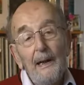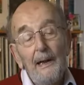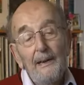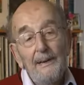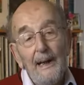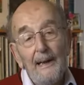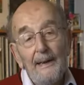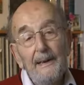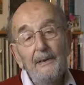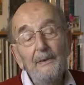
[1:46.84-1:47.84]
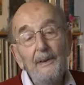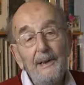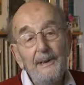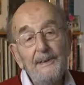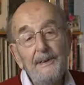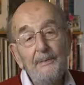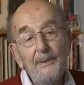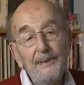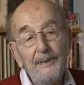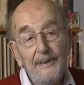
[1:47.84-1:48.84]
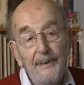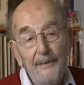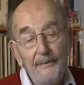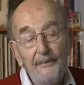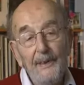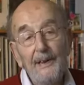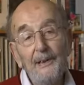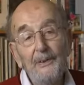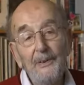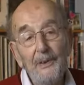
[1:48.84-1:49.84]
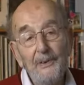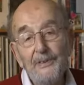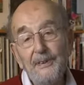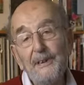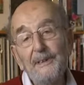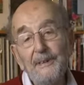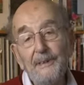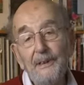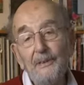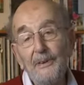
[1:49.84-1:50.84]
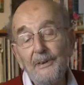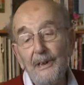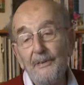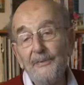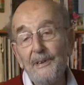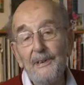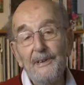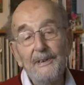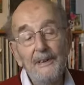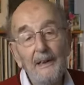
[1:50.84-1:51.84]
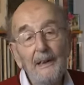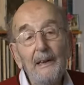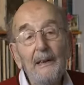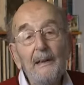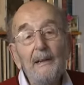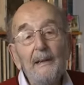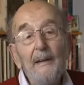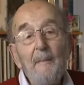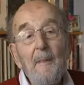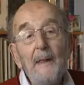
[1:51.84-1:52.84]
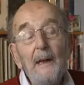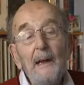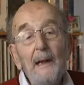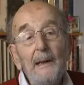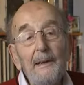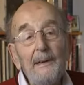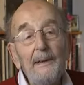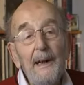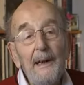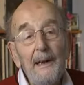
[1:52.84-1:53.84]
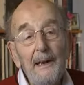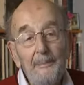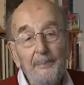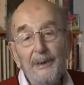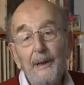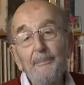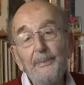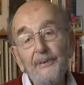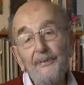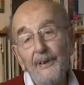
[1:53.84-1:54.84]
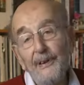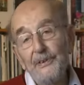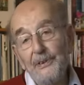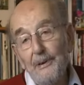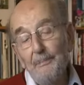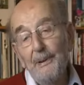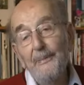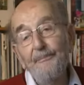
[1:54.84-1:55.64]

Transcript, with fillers: And Eileen O'Casey was a very good hostess, looked after us, and I kept up the friendship